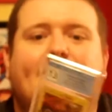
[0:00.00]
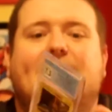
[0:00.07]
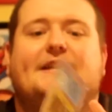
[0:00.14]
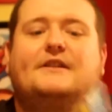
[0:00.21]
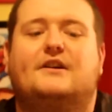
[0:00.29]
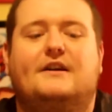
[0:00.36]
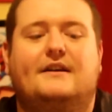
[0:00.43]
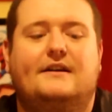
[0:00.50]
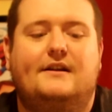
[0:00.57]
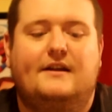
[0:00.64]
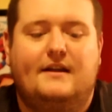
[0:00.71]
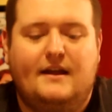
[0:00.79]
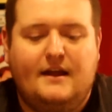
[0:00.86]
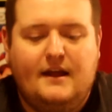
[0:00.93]
Let me take a look.
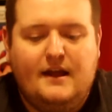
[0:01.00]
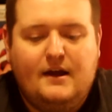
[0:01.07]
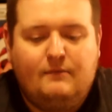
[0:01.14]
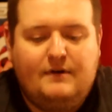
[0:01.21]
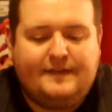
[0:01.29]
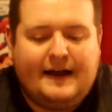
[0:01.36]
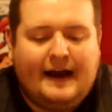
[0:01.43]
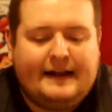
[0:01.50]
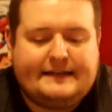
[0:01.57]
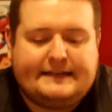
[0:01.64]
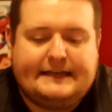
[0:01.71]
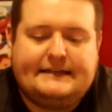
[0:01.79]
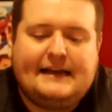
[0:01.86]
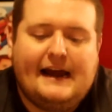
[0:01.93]
We've got
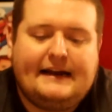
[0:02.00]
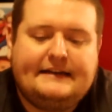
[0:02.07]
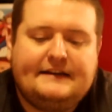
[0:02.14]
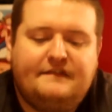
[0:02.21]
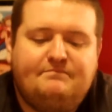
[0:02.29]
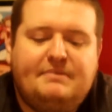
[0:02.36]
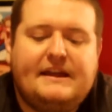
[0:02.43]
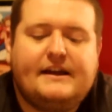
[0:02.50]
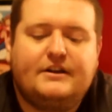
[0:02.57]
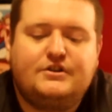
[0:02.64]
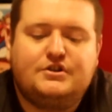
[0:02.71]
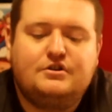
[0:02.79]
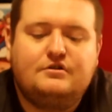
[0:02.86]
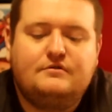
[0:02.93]
Detective
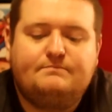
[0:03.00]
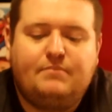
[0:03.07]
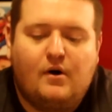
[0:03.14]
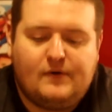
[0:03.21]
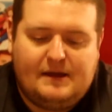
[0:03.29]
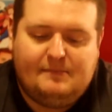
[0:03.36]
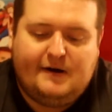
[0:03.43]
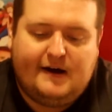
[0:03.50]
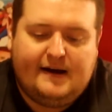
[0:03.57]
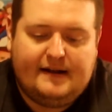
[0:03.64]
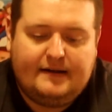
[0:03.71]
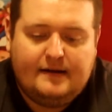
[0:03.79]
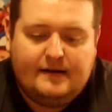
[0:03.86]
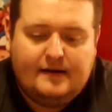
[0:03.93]
Pikachu
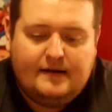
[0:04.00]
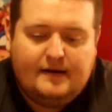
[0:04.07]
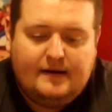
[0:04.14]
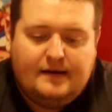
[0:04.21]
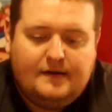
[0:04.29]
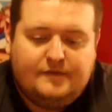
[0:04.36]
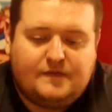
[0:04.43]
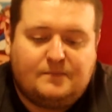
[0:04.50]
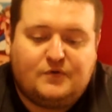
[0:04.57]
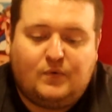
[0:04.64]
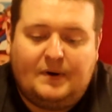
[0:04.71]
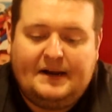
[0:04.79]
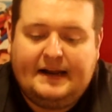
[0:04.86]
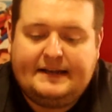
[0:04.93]
Pokemon from
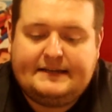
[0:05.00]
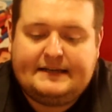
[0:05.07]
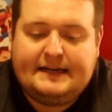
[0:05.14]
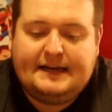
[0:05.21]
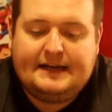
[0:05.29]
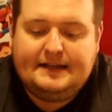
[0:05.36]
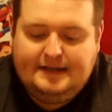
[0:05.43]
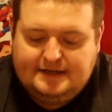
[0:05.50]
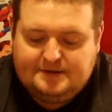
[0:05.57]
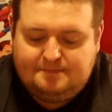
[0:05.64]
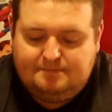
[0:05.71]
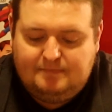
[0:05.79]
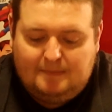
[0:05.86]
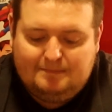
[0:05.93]
2019. This is
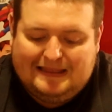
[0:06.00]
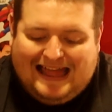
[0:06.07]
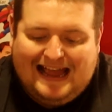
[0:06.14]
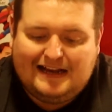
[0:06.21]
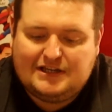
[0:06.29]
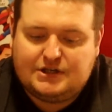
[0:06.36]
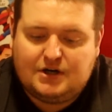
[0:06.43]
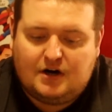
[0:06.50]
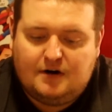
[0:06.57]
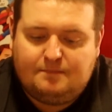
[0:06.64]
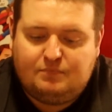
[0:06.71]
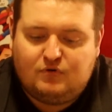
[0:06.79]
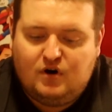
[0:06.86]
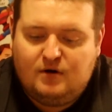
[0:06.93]
a Black Star
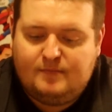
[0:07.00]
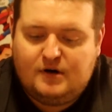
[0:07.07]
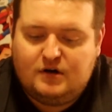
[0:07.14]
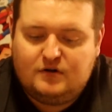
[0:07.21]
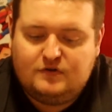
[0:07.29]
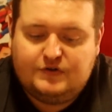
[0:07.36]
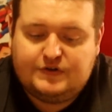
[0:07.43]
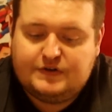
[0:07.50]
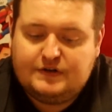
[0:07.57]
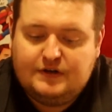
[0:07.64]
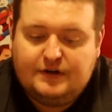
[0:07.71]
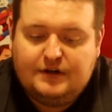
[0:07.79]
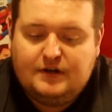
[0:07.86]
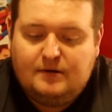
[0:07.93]
promos,
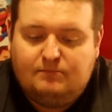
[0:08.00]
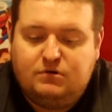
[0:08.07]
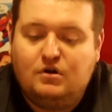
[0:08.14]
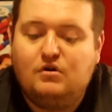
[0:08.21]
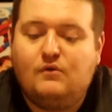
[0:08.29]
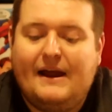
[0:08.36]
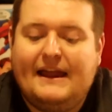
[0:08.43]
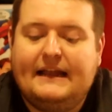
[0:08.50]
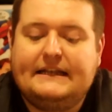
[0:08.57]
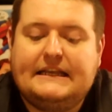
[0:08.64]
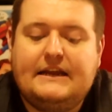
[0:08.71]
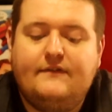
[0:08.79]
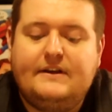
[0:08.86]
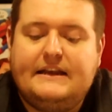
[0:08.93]
Blu-ray and
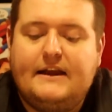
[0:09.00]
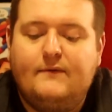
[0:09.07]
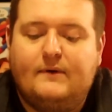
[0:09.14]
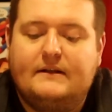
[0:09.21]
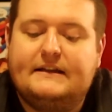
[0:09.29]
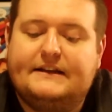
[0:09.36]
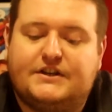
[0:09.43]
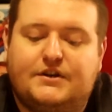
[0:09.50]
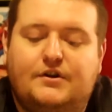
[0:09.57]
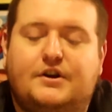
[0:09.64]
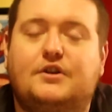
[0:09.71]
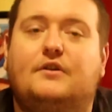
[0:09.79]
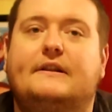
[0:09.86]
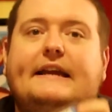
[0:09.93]
DVD release. So you
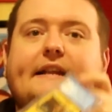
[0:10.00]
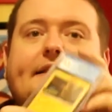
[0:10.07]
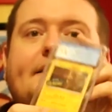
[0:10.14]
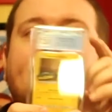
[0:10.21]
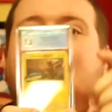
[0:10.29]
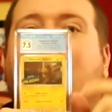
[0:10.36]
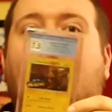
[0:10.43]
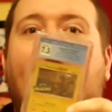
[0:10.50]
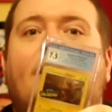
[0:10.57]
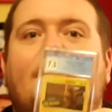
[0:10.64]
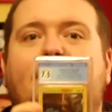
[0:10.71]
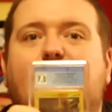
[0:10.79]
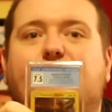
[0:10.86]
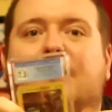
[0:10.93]
could only get this card
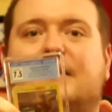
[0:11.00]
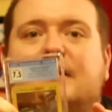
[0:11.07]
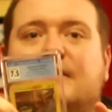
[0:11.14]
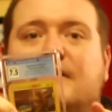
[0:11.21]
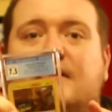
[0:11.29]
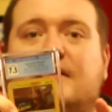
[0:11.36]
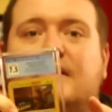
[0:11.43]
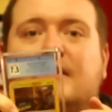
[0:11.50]
if you bought the